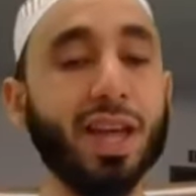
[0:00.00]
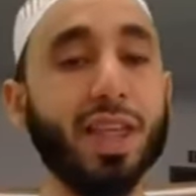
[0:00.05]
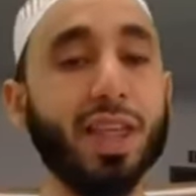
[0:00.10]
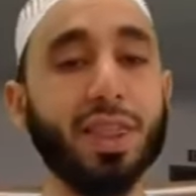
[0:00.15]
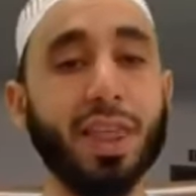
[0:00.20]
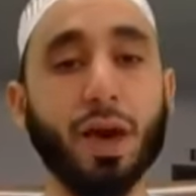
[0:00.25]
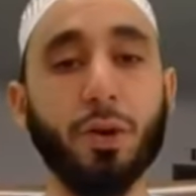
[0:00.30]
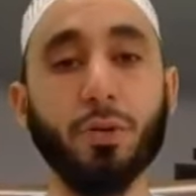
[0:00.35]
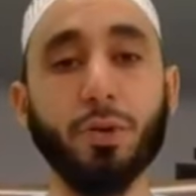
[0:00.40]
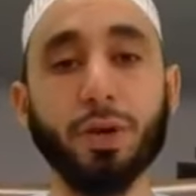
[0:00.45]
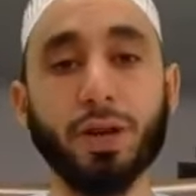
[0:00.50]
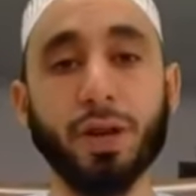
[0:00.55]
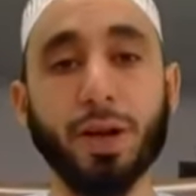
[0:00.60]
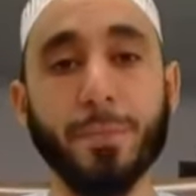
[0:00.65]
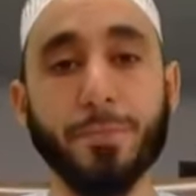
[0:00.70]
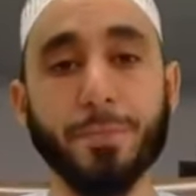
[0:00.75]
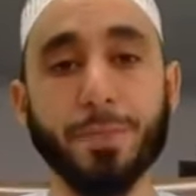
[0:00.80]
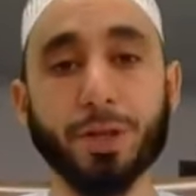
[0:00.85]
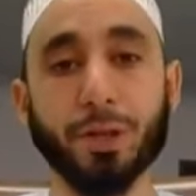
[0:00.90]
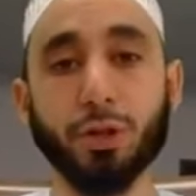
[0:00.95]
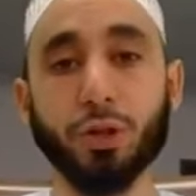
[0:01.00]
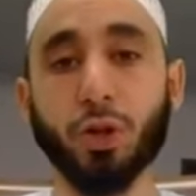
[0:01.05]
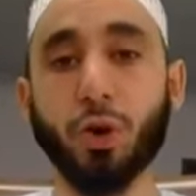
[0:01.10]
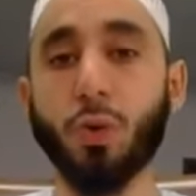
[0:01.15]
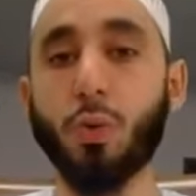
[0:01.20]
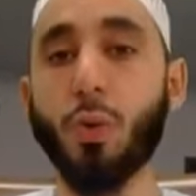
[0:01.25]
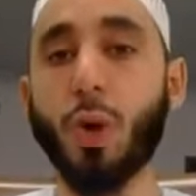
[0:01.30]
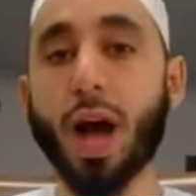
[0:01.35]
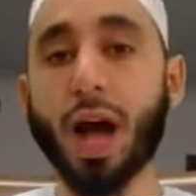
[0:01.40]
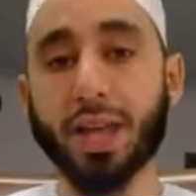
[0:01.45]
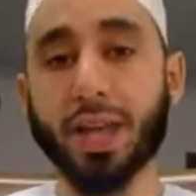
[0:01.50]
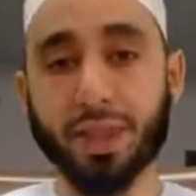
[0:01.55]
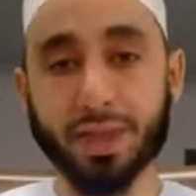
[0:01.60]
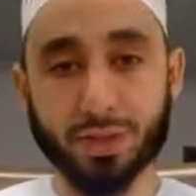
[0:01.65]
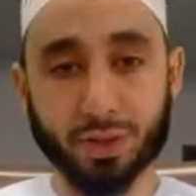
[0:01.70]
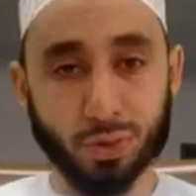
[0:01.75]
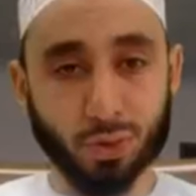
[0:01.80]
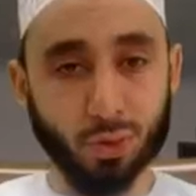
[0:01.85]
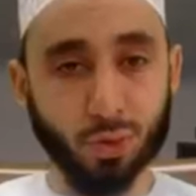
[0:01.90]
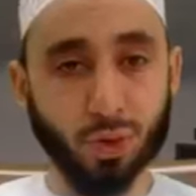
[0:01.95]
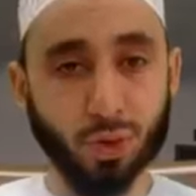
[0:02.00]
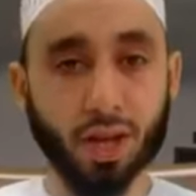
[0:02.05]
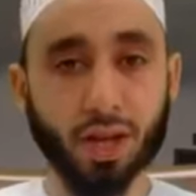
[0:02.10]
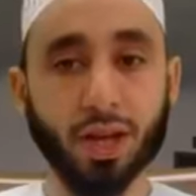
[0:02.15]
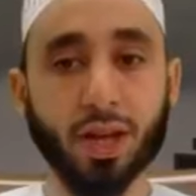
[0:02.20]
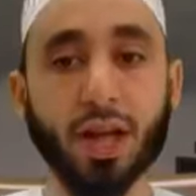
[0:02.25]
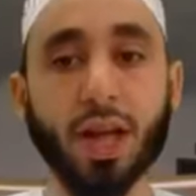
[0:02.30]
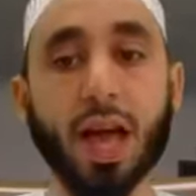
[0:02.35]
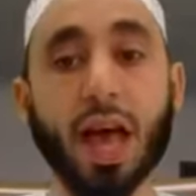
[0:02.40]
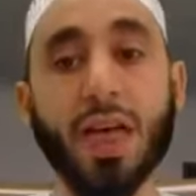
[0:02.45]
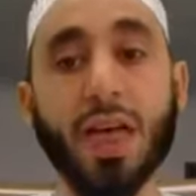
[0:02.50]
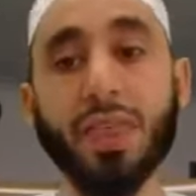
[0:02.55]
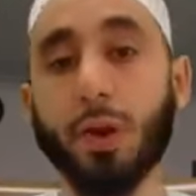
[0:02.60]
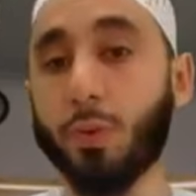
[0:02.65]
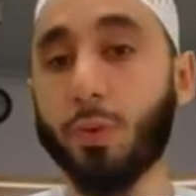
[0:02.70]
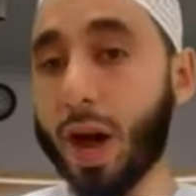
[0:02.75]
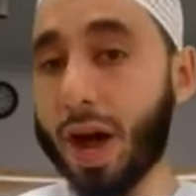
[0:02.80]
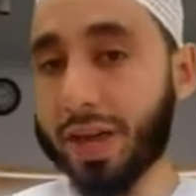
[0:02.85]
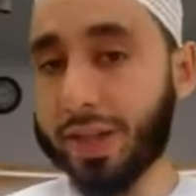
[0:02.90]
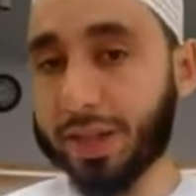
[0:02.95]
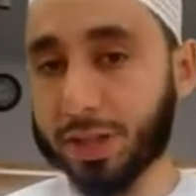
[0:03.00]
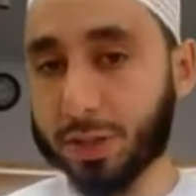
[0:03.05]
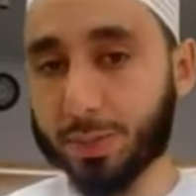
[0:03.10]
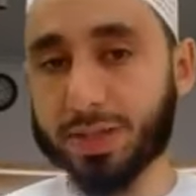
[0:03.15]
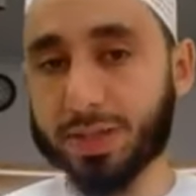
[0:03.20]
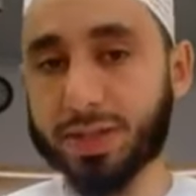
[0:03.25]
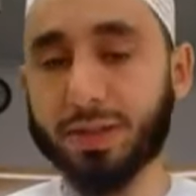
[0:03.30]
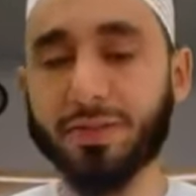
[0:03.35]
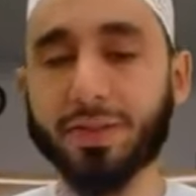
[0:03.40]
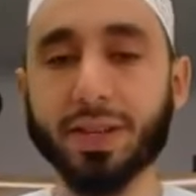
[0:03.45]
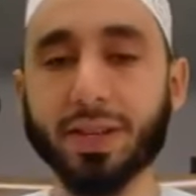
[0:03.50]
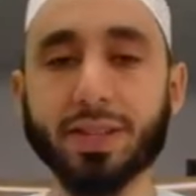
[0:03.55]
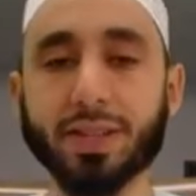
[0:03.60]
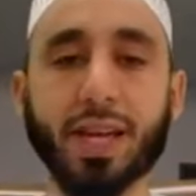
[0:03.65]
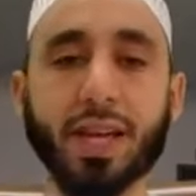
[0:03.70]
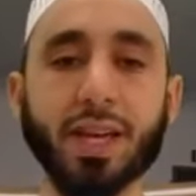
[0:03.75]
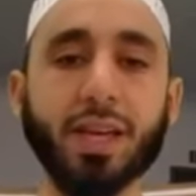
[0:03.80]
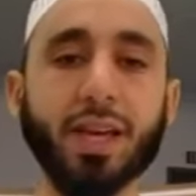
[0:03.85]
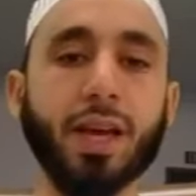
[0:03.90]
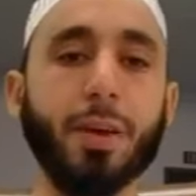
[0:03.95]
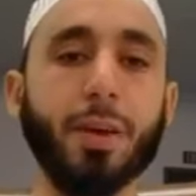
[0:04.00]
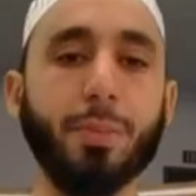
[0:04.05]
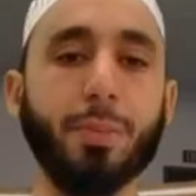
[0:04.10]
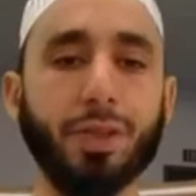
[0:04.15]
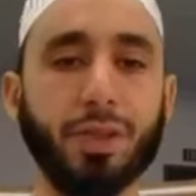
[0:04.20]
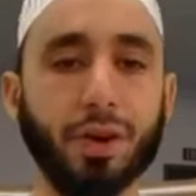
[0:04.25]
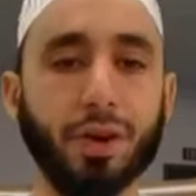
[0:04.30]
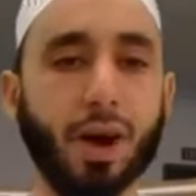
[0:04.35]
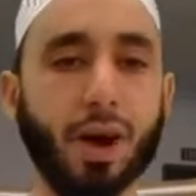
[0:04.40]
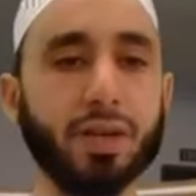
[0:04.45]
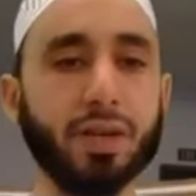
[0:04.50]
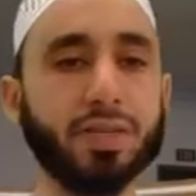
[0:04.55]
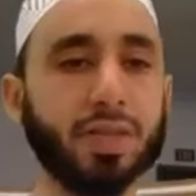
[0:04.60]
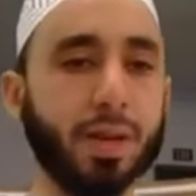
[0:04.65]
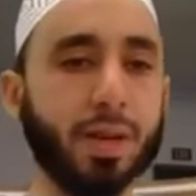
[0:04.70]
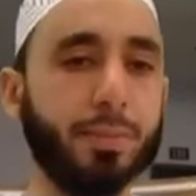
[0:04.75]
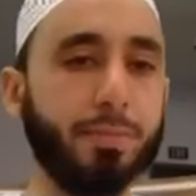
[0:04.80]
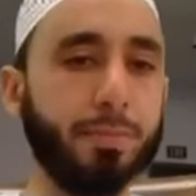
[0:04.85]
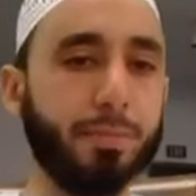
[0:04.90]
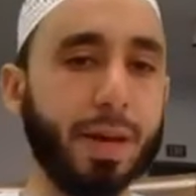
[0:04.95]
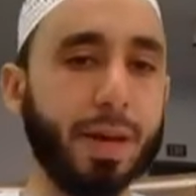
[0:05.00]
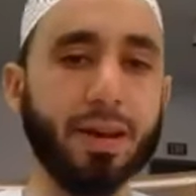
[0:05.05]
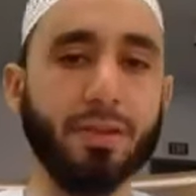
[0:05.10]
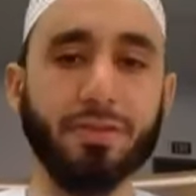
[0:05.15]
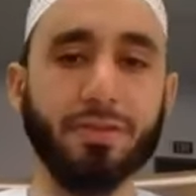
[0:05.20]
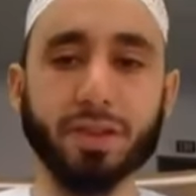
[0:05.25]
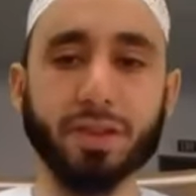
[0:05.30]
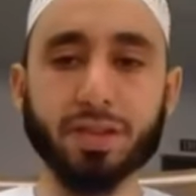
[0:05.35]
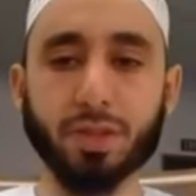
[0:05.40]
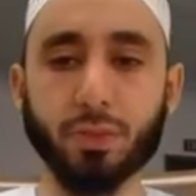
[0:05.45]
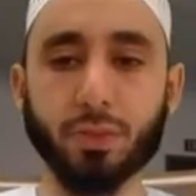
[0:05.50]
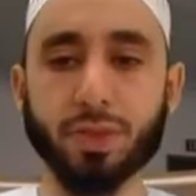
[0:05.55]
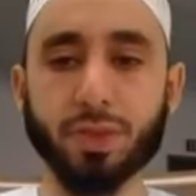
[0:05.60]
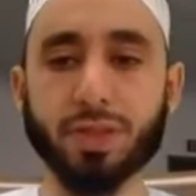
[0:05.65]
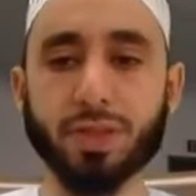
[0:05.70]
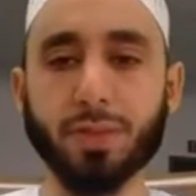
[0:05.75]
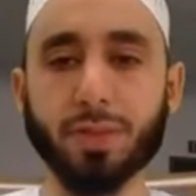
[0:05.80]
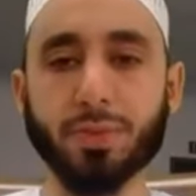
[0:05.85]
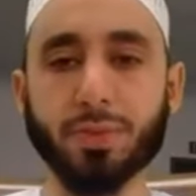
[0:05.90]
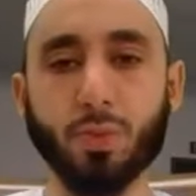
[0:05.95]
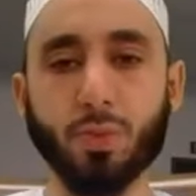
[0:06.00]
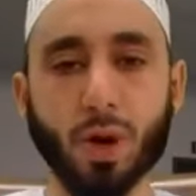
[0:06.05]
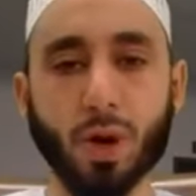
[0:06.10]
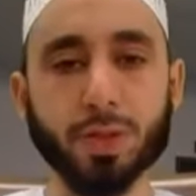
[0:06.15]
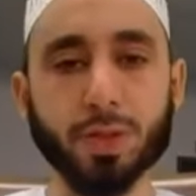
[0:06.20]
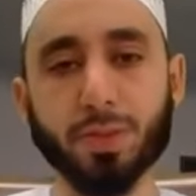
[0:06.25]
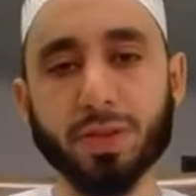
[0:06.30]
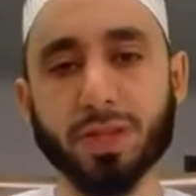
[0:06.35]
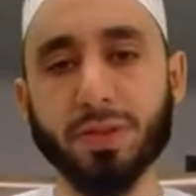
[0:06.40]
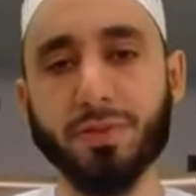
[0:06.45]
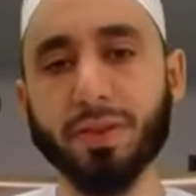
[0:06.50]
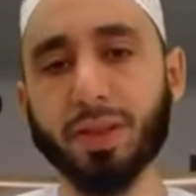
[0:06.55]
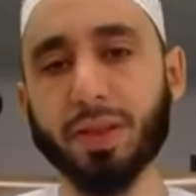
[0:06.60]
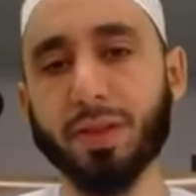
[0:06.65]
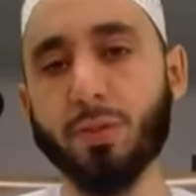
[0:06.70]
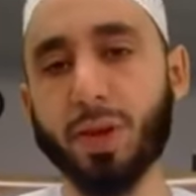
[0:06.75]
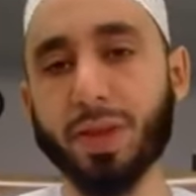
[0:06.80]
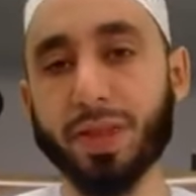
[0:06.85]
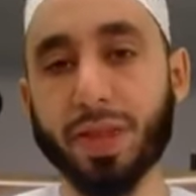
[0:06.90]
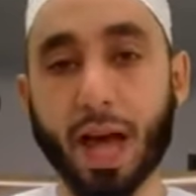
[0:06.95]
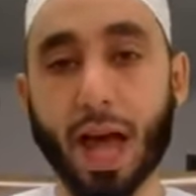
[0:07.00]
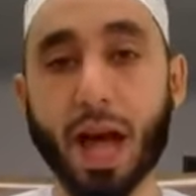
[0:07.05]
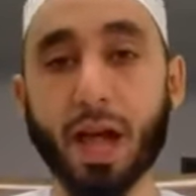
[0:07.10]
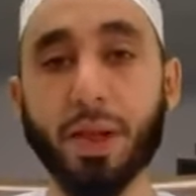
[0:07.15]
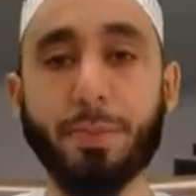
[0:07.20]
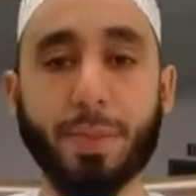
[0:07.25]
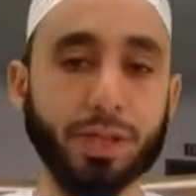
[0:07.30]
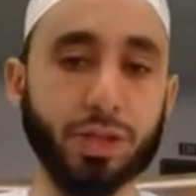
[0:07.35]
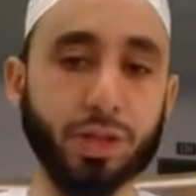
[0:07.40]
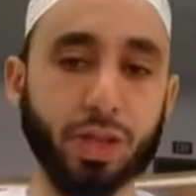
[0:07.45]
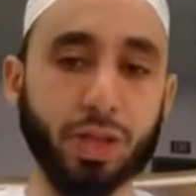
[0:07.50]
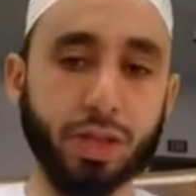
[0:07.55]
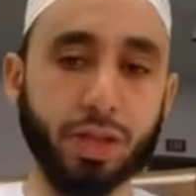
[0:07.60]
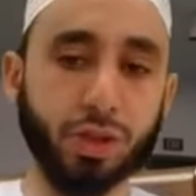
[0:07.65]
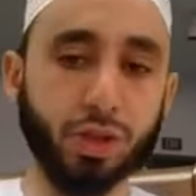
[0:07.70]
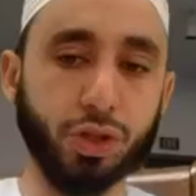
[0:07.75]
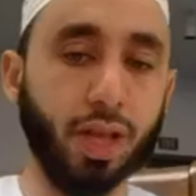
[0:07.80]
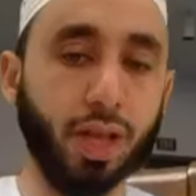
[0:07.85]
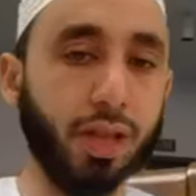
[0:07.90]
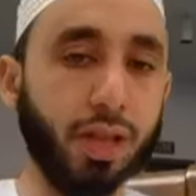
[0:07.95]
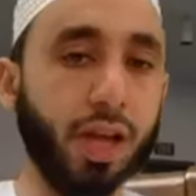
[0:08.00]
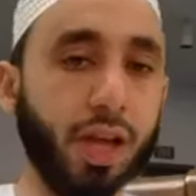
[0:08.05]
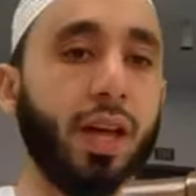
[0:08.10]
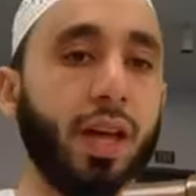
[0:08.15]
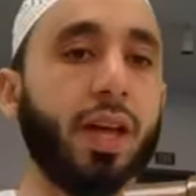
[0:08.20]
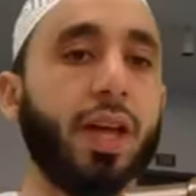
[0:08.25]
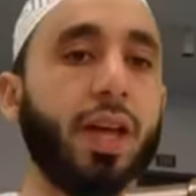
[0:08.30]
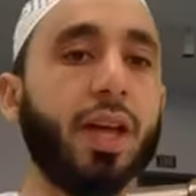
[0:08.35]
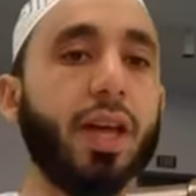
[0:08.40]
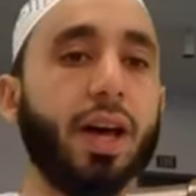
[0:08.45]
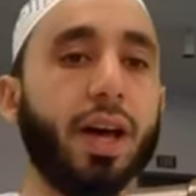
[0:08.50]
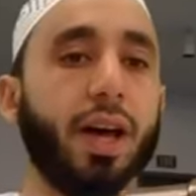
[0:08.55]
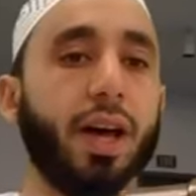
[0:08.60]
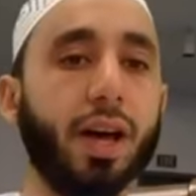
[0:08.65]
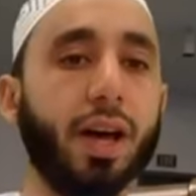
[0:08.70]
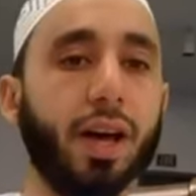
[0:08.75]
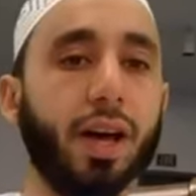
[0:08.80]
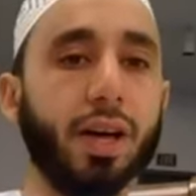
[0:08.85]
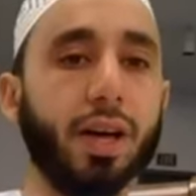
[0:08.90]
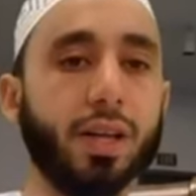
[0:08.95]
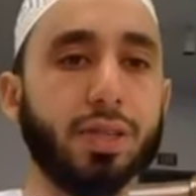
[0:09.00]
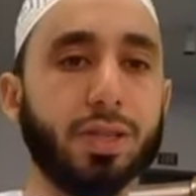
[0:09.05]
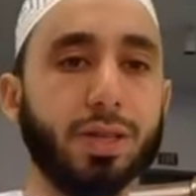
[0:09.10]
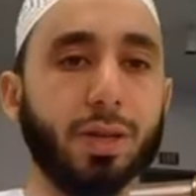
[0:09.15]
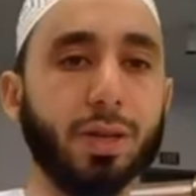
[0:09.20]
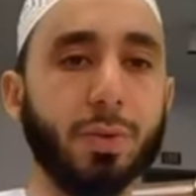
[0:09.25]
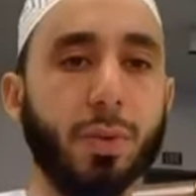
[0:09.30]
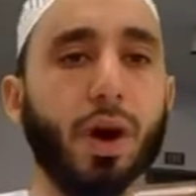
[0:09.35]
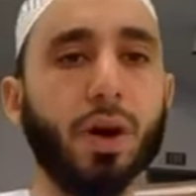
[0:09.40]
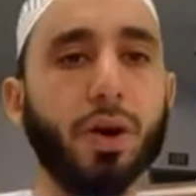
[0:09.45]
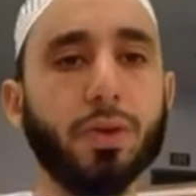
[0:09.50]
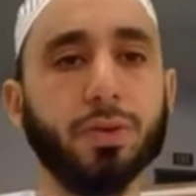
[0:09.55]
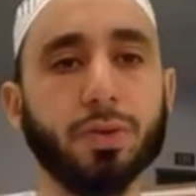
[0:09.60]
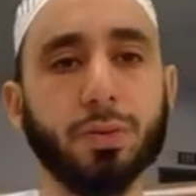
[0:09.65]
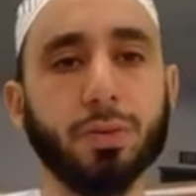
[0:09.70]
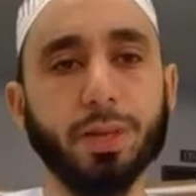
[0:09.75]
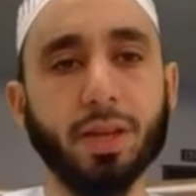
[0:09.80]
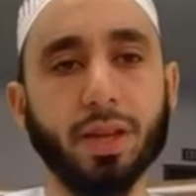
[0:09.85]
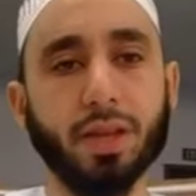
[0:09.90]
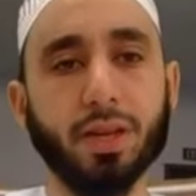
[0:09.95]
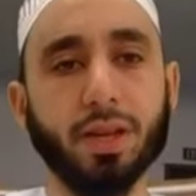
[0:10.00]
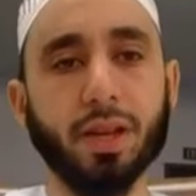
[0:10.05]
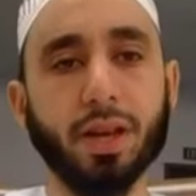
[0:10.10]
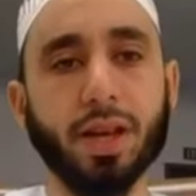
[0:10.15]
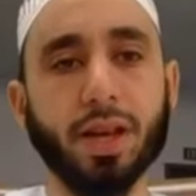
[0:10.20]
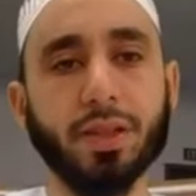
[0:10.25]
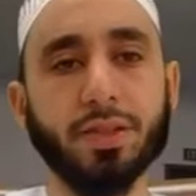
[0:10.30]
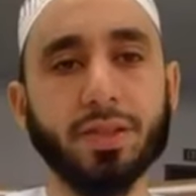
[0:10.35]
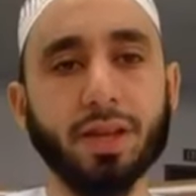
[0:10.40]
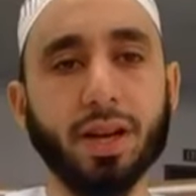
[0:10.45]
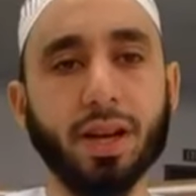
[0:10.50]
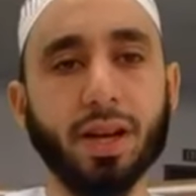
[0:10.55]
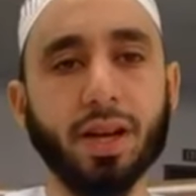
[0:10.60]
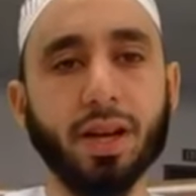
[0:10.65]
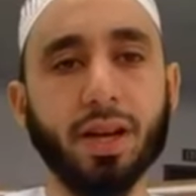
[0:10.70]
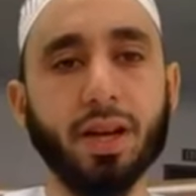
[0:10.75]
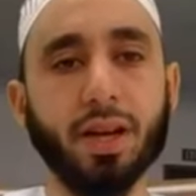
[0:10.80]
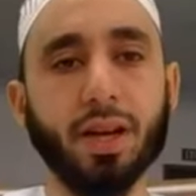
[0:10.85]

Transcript: that would show why this surah and then why this specific day. But there are some benefits and wisdoms. One specifically, one that I'll mention, inshallah, tomorrow, bi-idhnillahi ta'ala.